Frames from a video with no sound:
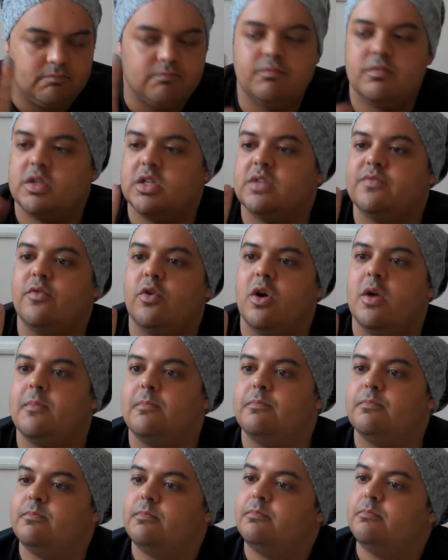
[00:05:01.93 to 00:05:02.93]
let's put
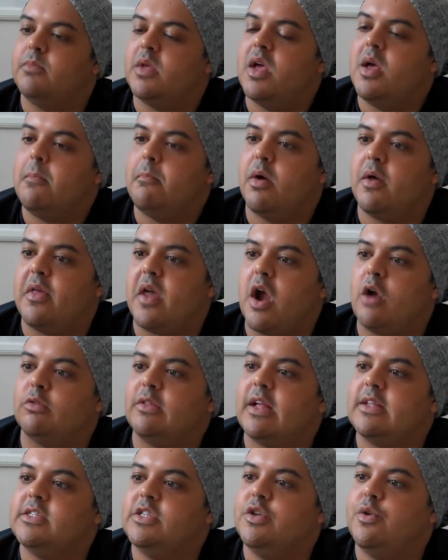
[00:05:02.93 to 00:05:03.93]
that out there to you